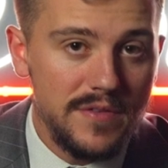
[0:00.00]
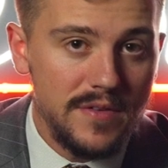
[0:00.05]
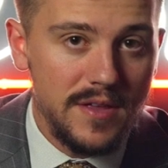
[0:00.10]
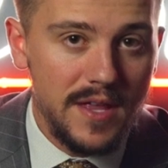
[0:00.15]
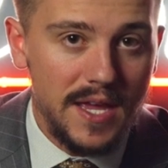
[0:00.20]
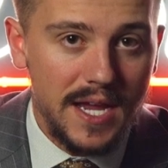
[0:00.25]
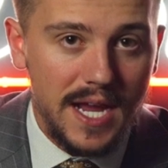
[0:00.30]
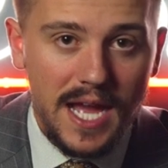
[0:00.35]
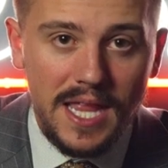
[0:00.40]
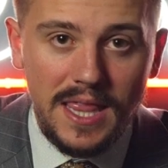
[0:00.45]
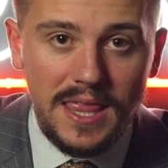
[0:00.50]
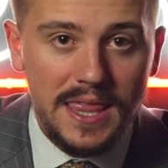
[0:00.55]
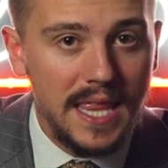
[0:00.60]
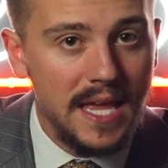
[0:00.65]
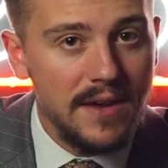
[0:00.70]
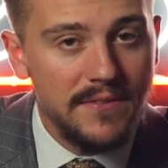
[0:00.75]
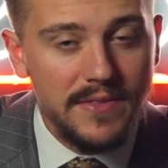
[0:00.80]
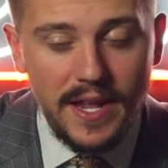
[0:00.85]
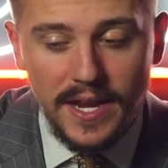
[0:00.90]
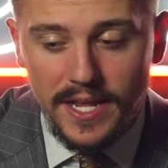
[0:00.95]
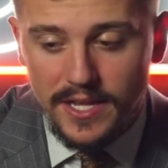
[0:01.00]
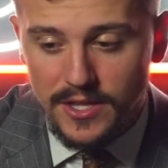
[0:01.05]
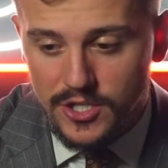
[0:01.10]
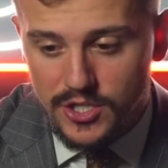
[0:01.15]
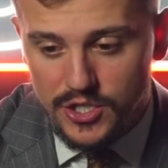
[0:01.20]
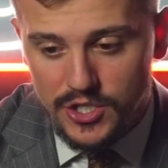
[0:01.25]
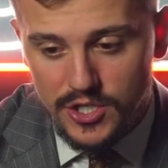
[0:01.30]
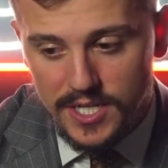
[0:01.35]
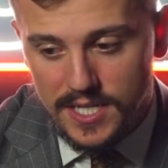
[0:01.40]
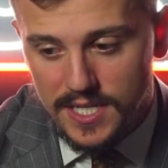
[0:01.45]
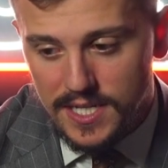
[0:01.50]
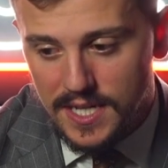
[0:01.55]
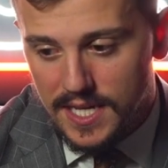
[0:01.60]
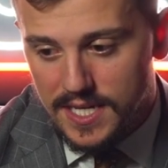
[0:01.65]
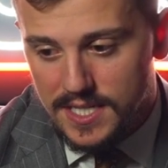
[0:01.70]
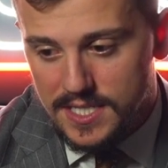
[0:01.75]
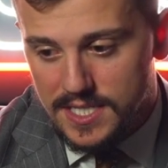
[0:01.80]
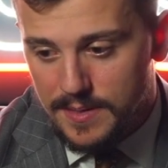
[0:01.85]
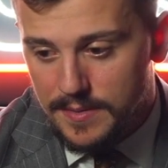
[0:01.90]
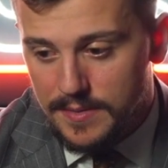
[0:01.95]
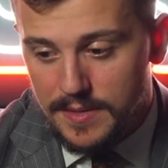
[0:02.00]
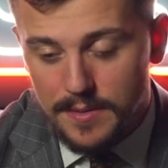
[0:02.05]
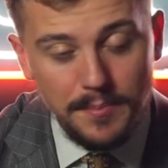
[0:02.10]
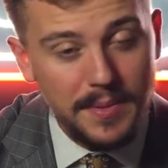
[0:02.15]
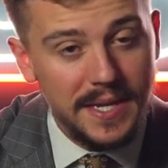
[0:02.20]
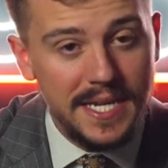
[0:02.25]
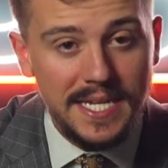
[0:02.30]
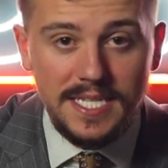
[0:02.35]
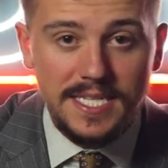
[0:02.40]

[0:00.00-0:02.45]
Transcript: Like, I love that industry. Like, some of the biggest